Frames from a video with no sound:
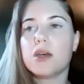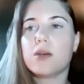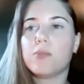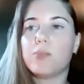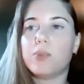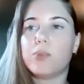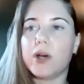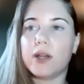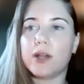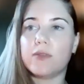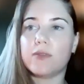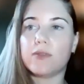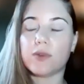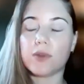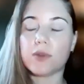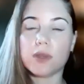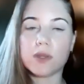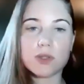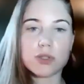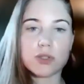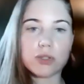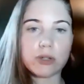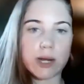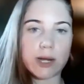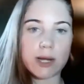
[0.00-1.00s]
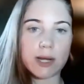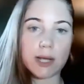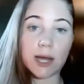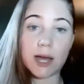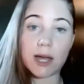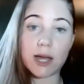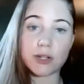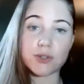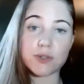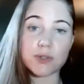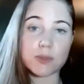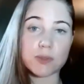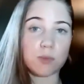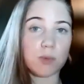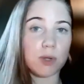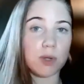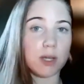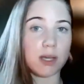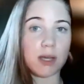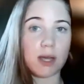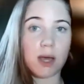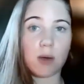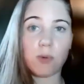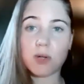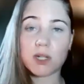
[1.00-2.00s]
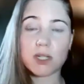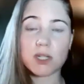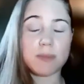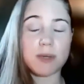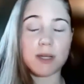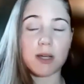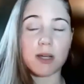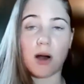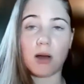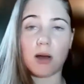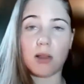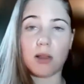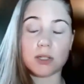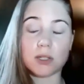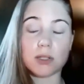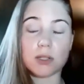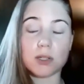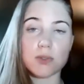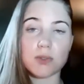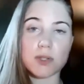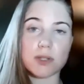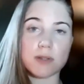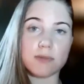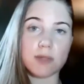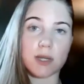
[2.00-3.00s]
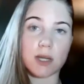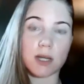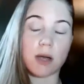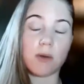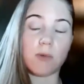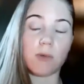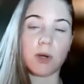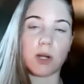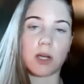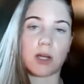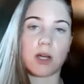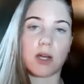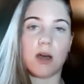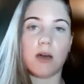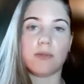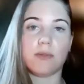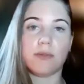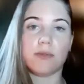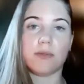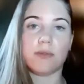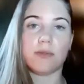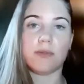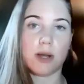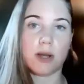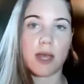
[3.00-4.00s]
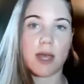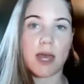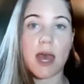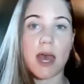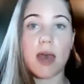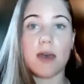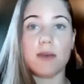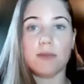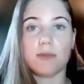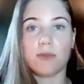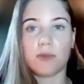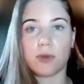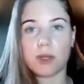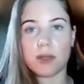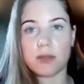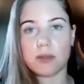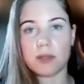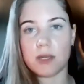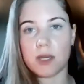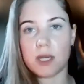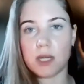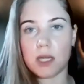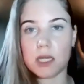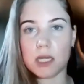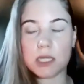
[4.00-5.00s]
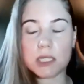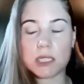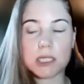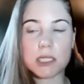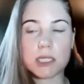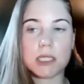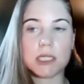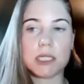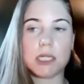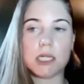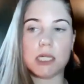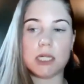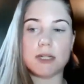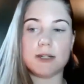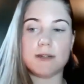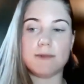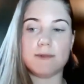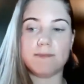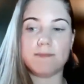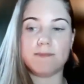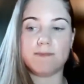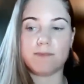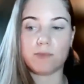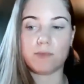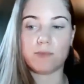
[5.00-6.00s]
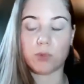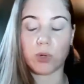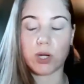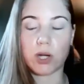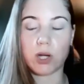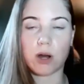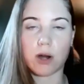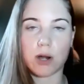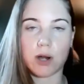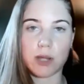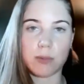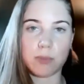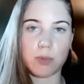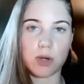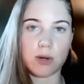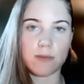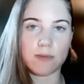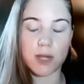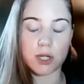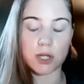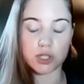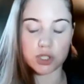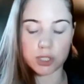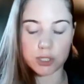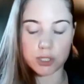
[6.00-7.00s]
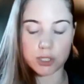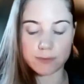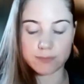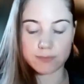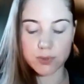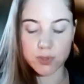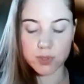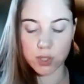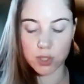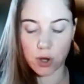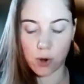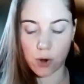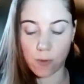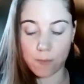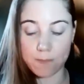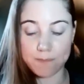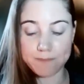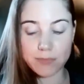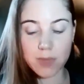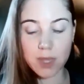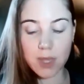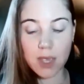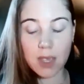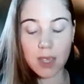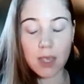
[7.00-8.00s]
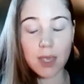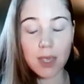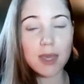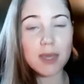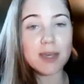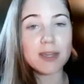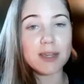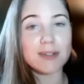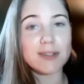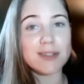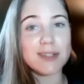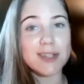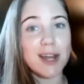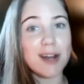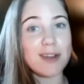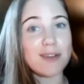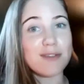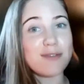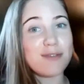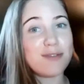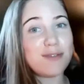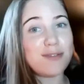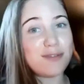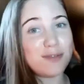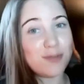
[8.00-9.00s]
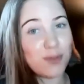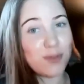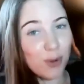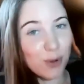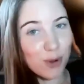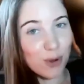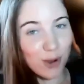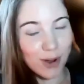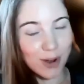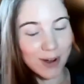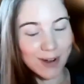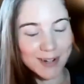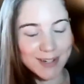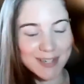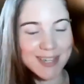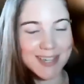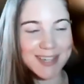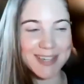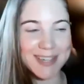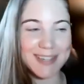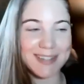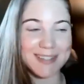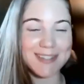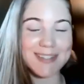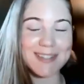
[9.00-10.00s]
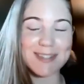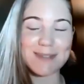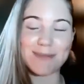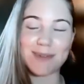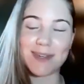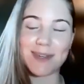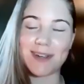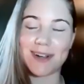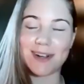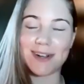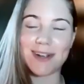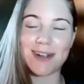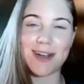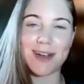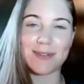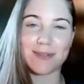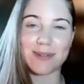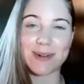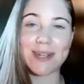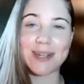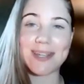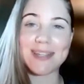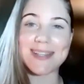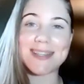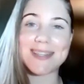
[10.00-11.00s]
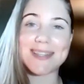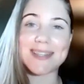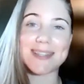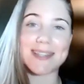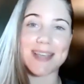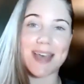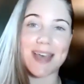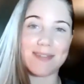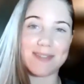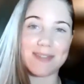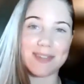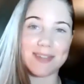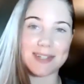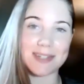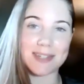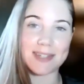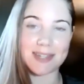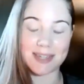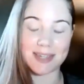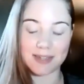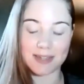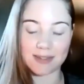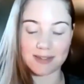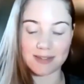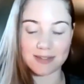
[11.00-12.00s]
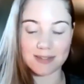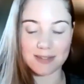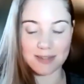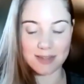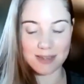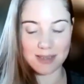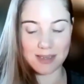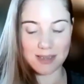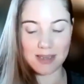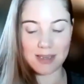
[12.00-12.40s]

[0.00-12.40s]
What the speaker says: But for this training, I want it to be all inclusive. Like I want to cover everything regarding motivation. So instead of four keys, we are covering seven keys